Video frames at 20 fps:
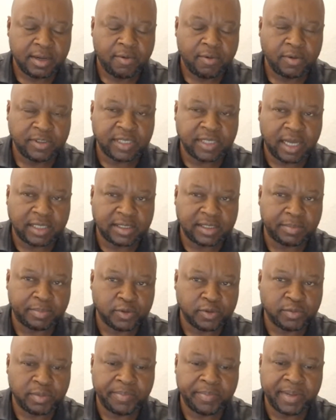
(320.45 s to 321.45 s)
which are
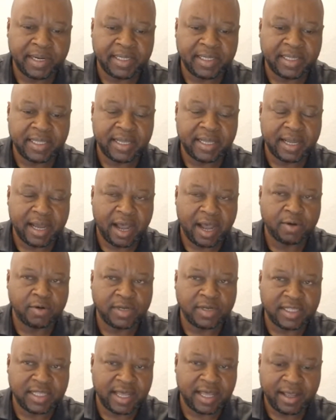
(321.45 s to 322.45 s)
supposed to be buried there are
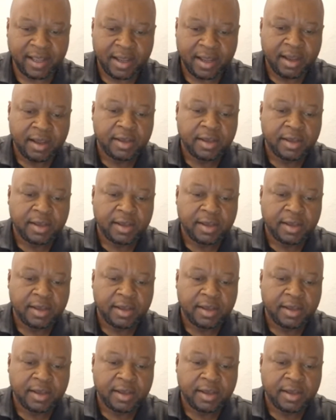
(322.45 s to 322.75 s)
not there.